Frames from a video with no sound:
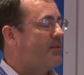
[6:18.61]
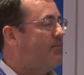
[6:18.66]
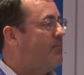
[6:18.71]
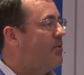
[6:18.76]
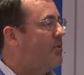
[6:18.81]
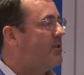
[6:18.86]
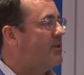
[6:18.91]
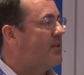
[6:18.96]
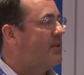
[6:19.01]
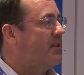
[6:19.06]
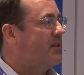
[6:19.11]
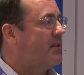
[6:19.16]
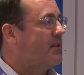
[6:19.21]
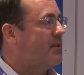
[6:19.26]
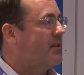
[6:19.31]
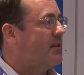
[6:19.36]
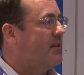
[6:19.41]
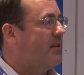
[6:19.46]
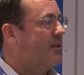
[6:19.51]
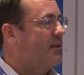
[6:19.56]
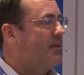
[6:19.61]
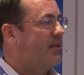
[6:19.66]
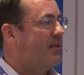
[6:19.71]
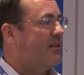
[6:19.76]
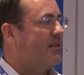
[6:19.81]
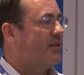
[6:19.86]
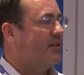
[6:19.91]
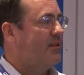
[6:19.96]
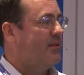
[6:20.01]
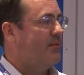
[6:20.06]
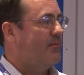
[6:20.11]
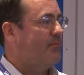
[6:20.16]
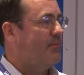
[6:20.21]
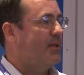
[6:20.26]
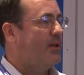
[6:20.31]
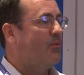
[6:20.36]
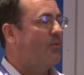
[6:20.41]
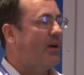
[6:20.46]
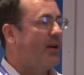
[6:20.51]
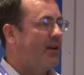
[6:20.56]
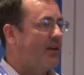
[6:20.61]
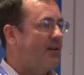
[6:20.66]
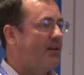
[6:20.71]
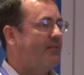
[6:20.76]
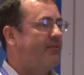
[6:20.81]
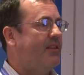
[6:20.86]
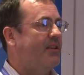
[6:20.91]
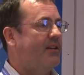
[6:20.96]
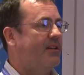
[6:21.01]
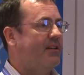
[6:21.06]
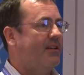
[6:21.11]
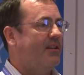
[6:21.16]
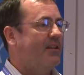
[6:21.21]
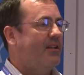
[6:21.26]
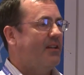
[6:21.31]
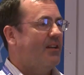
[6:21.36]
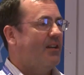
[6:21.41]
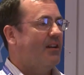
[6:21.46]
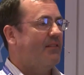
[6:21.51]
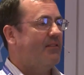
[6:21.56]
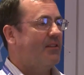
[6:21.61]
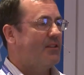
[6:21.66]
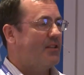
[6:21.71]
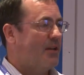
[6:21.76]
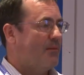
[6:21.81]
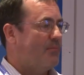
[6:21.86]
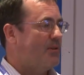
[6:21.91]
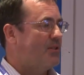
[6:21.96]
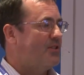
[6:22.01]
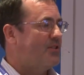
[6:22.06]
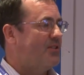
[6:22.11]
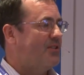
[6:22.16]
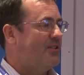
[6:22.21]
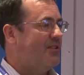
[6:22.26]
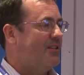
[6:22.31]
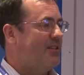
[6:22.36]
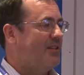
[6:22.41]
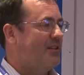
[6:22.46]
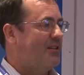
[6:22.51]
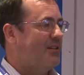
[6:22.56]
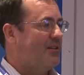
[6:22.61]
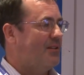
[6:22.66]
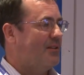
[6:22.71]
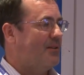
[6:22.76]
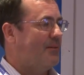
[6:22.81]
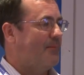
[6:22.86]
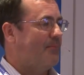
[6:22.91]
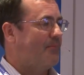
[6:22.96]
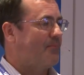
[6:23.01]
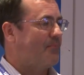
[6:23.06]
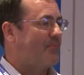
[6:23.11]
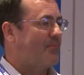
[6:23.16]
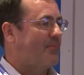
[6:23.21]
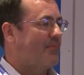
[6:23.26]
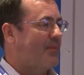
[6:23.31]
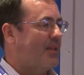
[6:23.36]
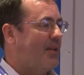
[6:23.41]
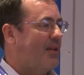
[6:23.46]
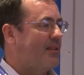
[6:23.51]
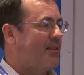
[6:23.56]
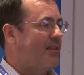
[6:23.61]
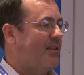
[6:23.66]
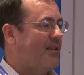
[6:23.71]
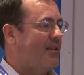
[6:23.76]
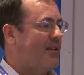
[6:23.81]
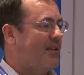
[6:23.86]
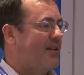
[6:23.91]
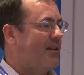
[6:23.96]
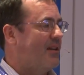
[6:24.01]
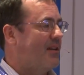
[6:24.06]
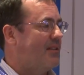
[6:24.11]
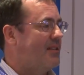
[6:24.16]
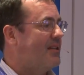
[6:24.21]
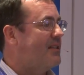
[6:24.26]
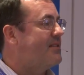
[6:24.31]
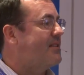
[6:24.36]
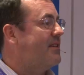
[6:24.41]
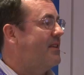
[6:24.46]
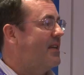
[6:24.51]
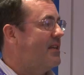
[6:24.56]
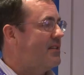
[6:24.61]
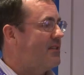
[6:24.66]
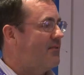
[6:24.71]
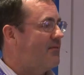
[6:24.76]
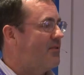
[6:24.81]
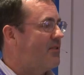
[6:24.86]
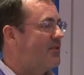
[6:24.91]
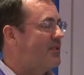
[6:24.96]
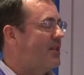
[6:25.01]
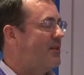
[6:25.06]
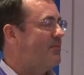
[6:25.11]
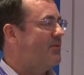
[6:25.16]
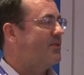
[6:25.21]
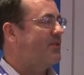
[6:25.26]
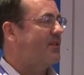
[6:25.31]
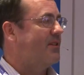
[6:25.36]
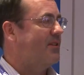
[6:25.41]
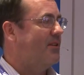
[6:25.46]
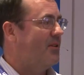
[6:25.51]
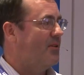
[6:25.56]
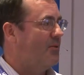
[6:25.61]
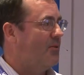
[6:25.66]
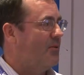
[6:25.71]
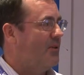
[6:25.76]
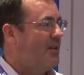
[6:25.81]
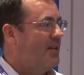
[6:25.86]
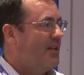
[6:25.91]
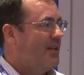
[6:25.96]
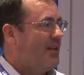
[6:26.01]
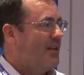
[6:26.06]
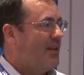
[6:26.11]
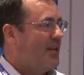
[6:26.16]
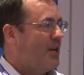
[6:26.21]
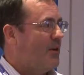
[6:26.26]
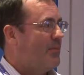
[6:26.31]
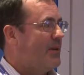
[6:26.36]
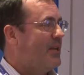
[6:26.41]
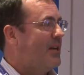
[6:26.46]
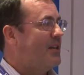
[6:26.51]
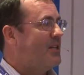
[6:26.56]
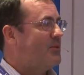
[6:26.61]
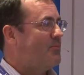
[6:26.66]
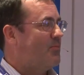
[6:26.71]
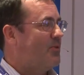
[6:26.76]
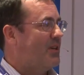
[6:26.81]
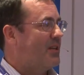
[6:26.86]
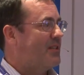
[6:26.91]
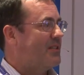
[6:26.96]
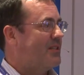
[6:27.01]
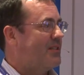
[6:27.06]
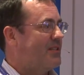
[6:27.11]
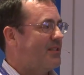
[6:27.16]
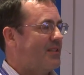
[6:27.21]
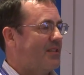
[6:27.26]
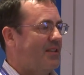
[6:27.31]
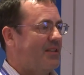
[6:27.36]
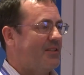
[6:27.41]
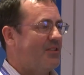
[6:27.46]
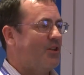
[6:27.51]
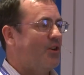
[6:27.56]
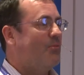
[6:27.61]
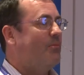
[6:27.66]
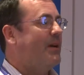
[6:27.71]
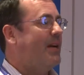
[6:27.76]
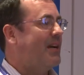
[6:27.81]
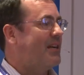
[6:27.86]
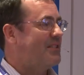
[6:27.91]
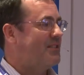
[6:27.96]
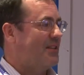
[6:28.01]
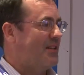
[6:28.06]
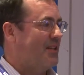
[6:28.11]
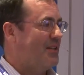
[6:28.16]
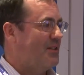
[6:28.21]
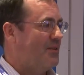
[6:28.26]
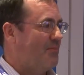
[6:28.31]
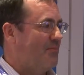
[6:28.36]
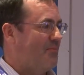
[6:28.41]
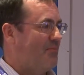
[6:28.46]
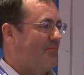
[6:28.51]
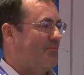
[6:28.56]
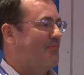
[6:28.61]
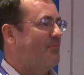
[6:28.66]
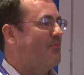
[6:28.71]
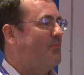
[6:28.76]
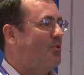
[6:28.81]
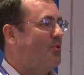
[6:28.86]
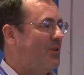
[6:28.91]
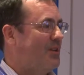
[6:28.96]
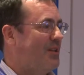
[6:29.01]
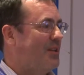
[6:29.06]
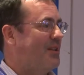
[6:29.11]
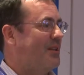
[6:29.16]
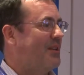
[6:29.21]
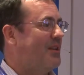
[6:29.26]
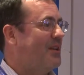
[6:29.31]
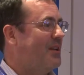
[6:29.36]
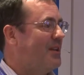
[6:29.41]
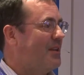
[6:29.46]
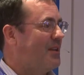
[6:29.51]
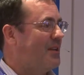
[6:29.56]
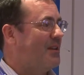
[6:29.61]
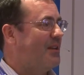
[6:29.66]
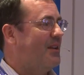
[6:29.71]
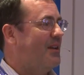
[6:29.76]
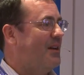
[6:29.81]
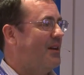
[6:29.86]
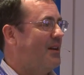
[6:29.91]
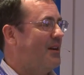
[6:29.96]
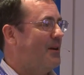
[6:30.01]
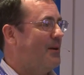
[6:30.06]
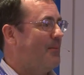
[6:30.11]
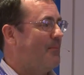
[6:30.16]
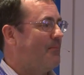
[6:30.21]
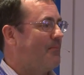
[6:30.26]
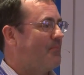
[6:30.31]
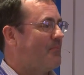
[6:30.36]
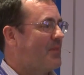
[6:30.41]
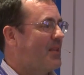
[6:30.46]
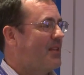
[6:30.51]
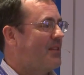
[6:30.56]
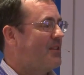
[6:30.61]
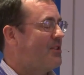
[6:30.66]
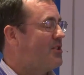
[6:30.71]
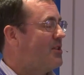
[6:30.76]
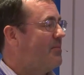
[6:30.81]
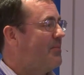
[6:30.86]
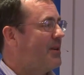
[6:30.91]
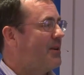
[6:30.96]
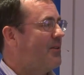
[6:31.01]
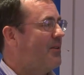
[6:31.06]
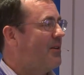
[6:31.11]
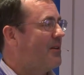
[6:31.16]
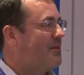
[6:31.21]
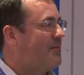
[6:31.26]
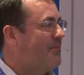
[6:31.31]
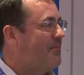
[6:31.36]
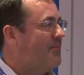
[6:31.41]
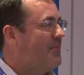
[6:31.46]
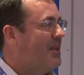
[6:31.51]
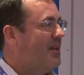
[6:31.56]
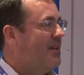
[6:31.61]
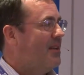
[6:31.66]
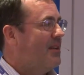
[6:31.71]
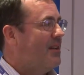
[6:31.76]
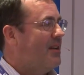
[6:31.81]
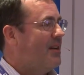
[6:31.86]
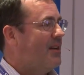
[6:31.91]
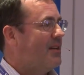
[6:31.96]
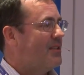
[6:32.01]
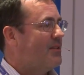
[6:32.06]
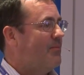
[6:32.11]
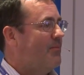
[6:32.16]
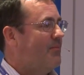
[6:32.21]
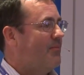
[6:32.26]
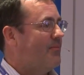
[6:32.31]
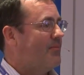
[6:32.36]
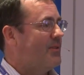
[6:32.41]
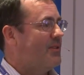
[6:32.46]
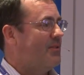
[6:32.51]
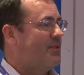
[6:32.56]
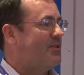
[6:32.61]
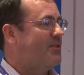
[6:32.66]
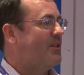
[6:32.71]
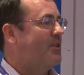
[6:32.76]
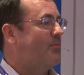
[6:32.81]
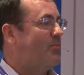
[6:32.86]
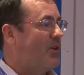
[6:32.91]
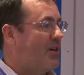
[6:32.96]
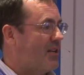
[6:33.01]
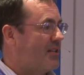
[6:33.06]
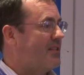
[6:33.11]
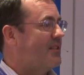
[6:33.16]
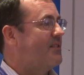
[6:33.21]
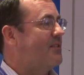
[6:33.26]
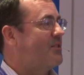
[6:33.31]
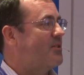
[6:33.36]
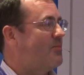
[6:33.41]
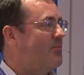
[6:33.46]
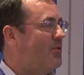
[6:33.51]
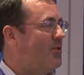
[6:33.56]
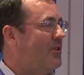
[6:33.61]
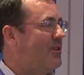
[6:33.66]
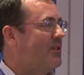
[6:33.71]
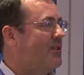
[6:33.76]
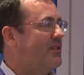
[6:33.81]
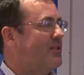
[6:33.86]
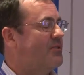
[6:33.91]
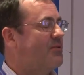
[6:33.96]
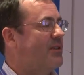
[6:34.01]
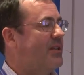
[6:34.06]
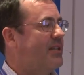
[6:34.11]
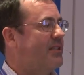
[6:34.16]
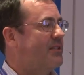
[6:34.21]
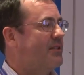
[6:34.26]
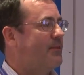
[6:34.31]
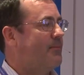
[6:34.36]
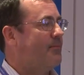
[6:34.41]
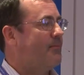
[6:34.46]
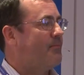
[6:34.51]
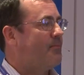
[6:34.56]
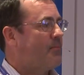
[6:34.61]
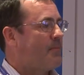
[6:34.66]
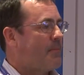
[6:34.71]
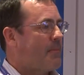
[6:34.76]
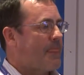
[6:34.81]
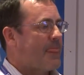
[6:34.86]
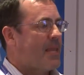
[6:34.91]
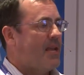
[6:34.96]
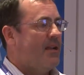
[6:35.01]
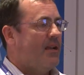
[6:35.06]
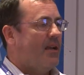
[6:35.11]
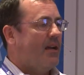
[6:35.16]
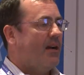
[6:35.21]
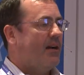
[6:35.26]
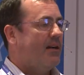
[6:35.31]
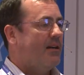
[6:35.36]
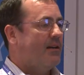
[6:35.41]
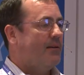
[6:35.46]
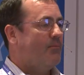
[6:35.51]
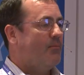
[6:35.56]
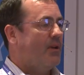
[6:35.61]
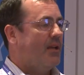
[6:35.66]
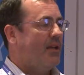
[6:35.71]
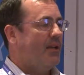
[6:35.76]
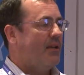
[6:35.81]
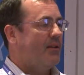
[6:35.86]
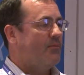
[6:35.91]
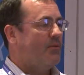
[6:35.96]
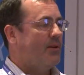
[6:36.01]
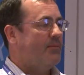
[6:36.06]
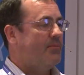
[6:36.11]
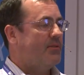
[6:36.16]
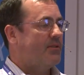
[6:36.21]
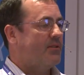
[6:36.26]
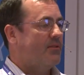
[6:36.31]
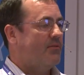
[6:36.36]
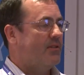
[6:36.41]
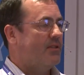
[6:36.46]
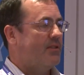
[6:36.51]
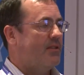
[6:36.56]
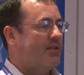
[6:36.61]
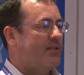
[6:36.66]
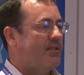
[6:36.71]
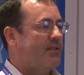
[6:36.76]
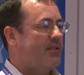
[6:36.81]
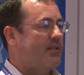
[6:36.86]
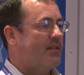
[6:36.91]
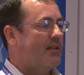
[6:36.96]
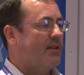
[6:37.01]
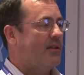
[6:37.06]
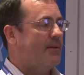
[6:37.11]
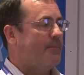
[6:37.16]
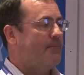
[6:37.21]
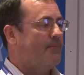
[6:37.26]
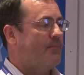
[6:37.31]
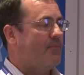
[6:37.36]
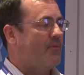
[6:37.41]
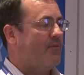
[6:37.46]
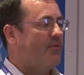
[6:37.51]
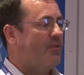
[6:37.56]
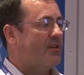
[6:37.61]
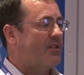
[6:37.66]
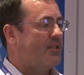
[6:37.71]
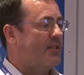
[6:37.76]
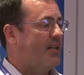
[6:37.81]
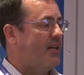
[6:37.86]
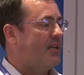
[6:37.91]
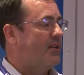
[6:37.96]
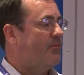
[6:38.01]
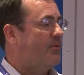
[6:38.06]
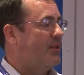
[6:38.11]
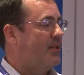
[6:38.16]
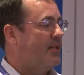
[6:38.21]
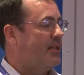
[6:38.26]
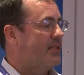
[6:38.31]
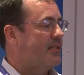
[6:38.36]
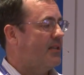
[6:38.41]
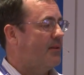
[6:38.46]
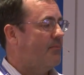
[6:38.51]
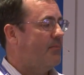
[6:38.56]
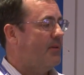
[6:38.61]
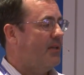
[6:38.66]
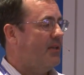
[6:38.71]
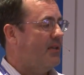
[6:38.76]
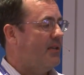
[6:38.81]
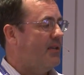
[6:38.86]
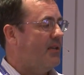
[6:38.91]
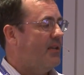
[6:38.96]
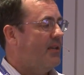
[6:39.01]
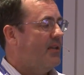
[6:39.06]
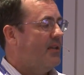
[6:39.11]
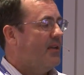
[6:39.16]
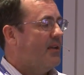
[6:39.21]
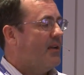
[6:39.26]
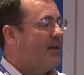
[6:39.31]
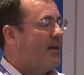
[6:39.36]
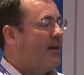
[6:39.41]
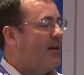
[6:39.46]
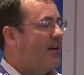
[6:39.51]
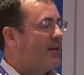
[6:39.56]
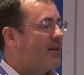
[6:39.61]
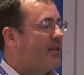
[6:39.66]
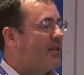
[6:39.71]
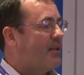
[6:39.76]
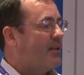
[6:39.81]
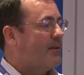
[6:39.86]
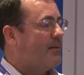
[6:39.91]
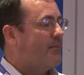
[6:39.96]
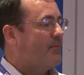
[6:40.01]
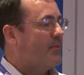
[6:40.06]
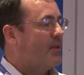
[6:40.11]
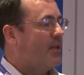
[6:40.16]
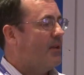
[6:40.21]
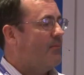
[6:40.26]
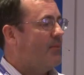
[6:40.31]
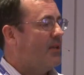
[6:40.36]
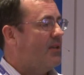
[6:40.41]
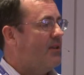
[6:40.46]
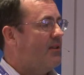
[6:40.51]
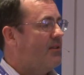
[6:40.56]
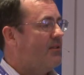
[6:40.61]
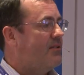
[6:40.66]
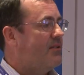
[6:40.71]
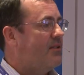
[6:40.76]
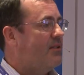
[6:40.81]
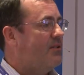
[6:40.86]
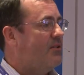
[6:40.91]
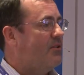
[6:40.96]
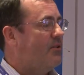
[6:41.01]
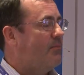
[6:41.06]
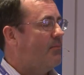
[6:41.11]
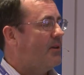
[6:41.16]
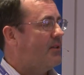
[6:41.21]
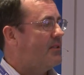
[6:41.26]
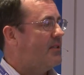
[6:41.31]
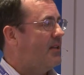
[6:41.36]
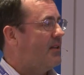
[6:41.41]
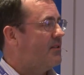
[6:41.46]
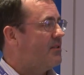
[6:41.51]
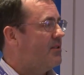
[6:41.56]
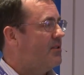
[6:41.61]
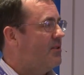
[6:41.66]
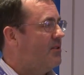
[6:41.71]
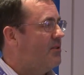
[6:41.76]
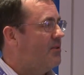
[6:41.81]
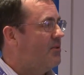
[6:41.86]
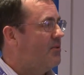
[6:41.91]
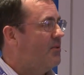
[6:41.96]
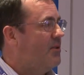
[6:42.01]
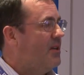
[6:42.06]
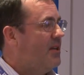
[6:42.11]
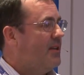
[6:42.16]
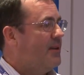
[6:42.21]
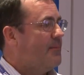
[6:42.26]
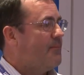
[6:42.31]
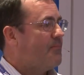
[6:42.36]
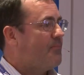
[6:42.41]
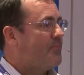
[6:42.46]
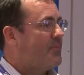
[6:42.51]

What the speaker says: it's important to be aware of the temperature at the destination, for example, so you know how many ice bricks and gel packs you need to put in the shipping carton to ensure the product doesn't spoil in transit. And web services functionality within SAP can be used to do a punch out to